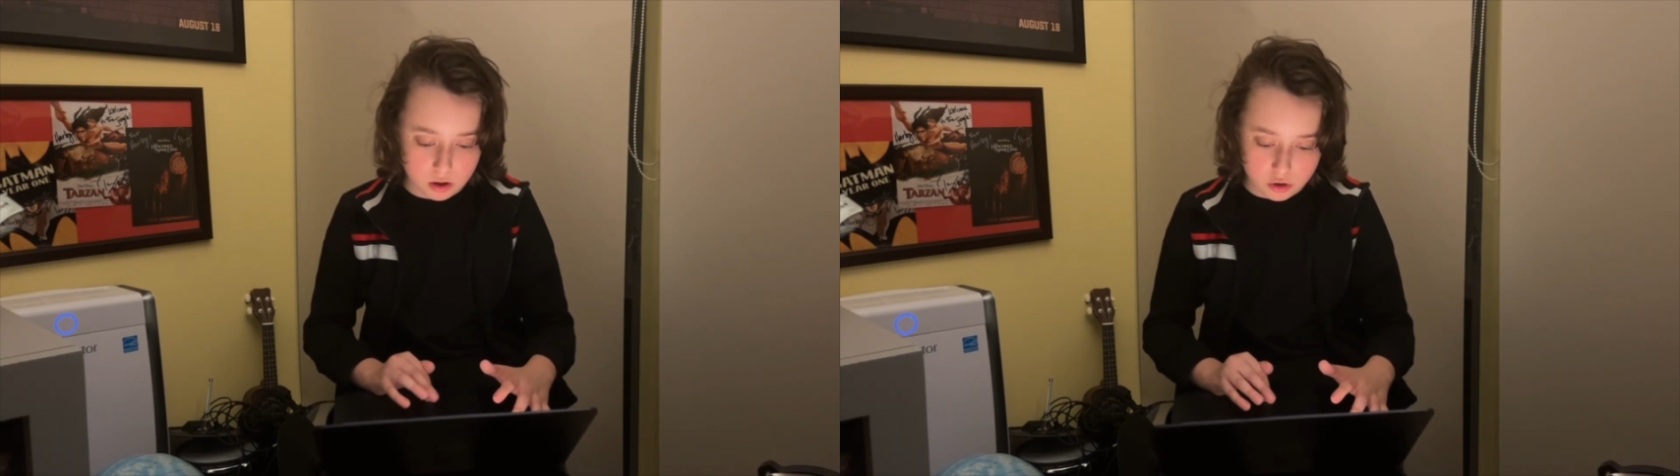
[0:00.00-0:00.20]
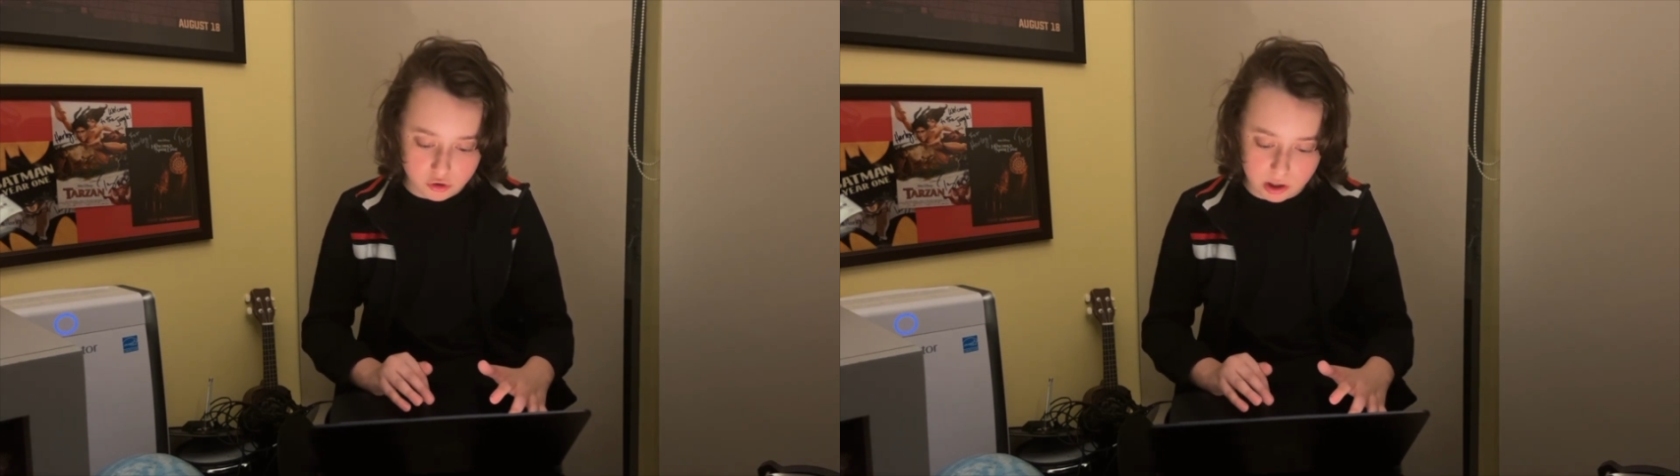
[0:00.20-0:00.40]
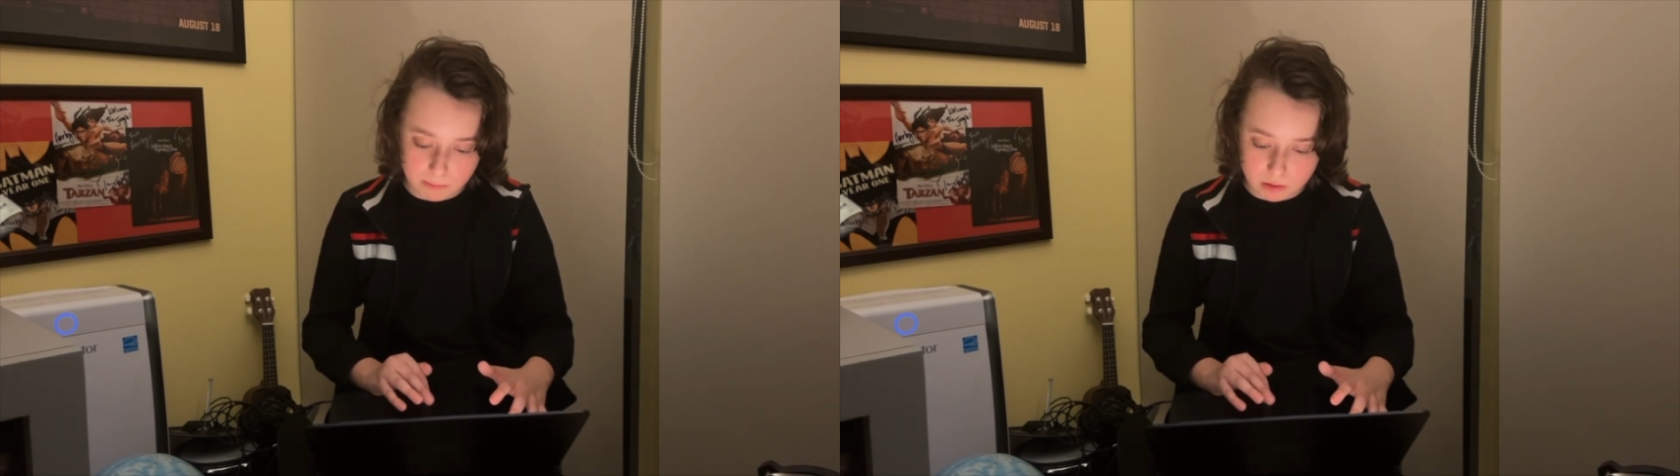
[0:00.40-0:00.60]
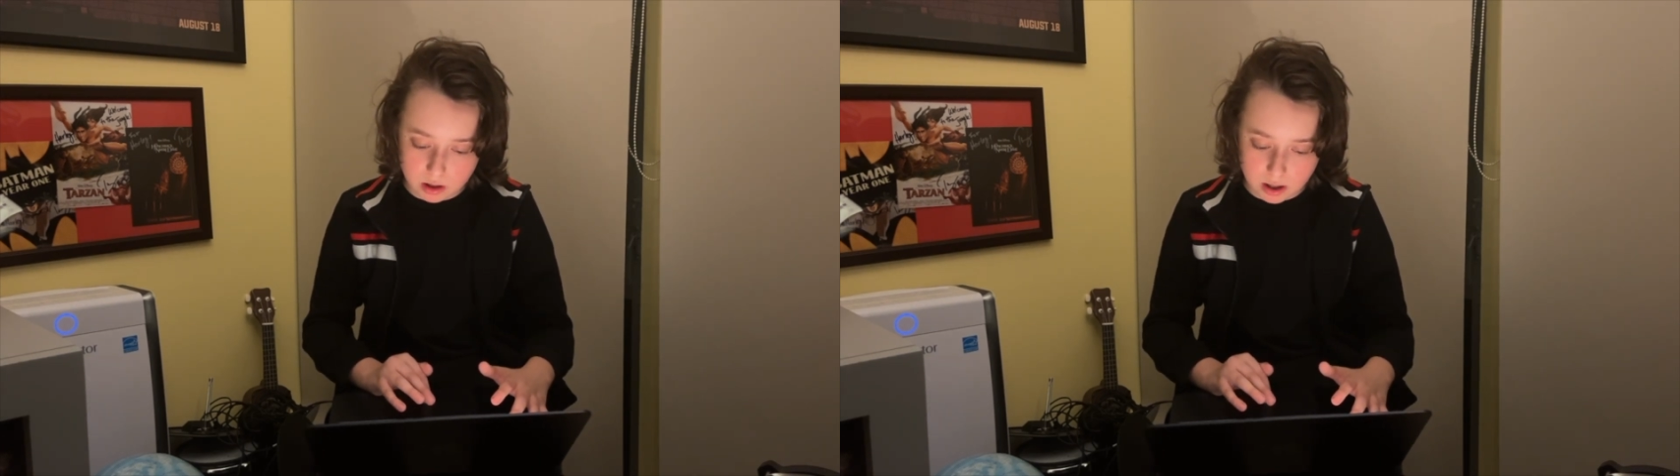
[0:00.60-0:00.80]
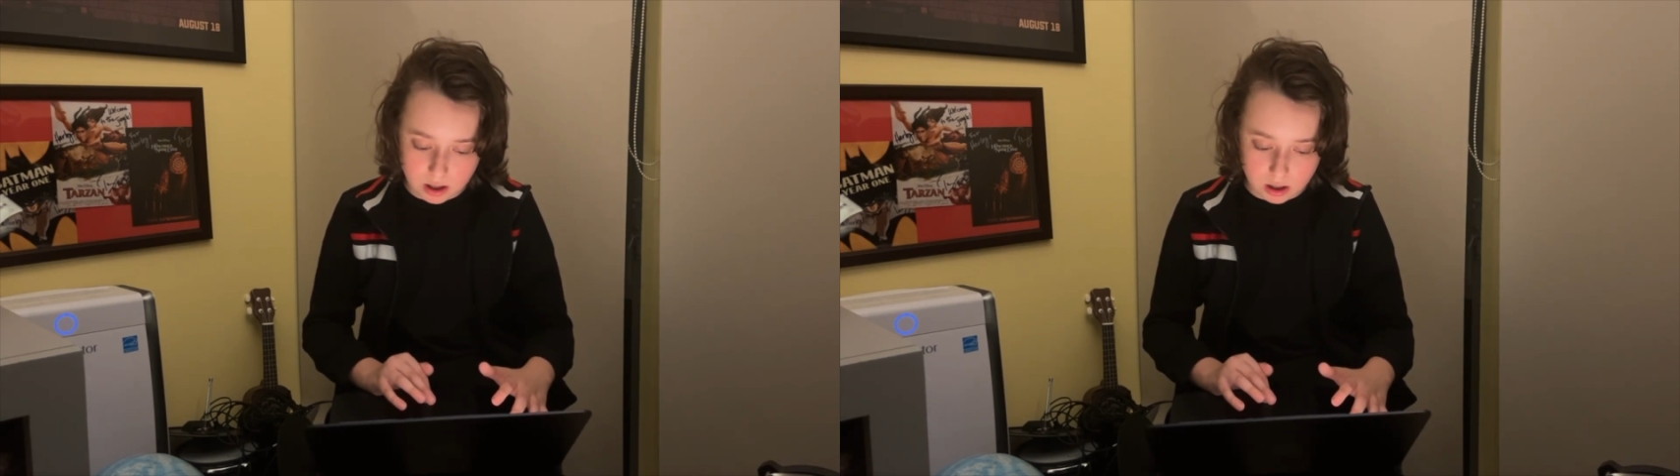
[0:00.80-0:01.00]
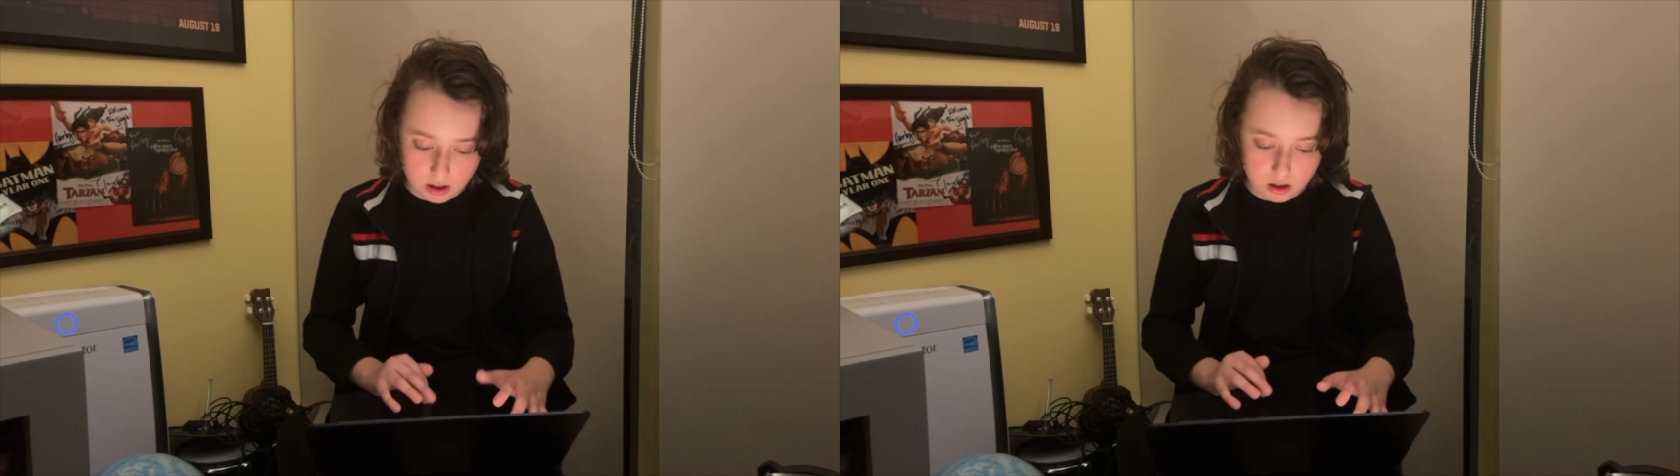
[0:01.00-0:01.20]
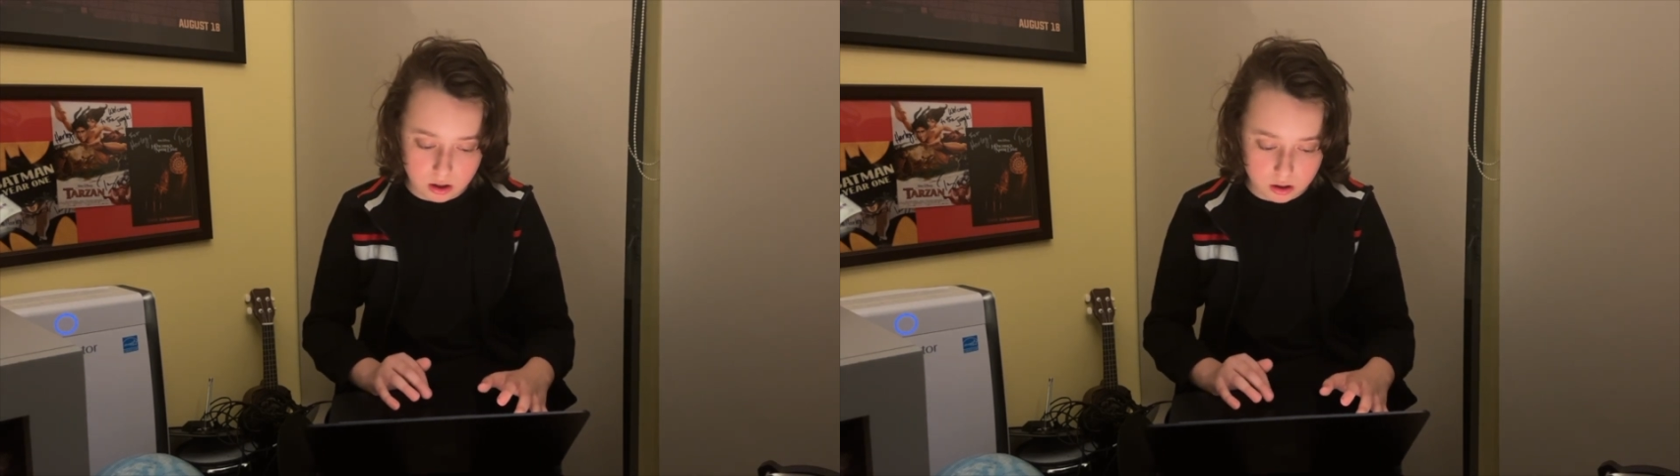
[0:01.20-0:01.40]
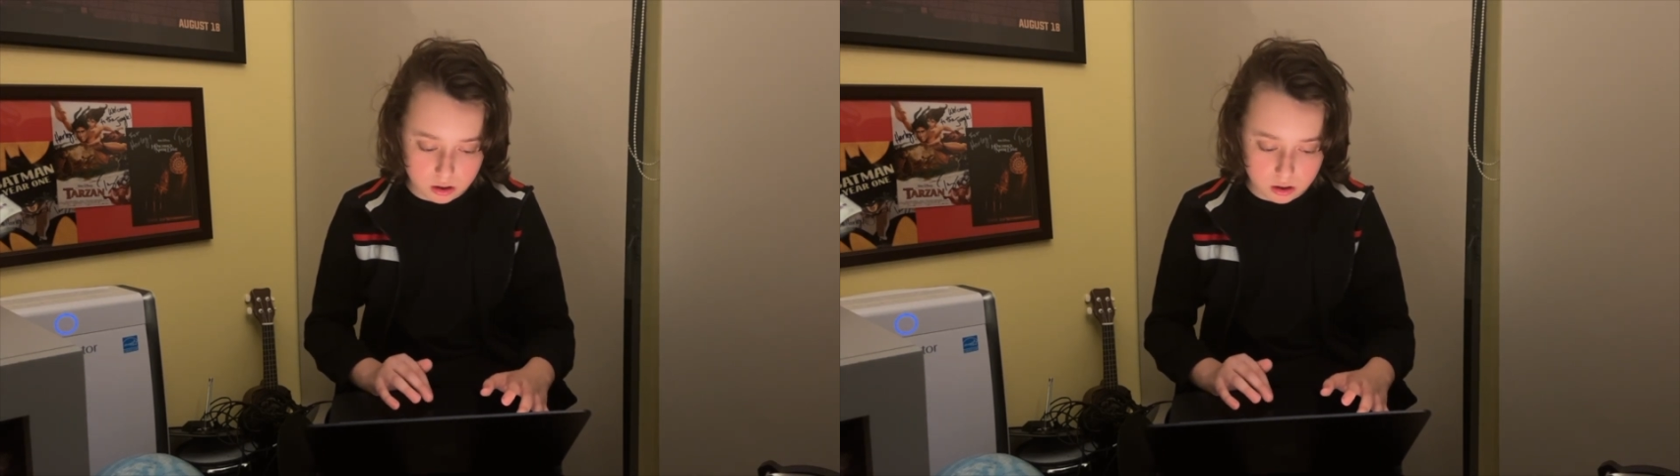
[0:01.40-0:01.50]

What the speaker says: She played...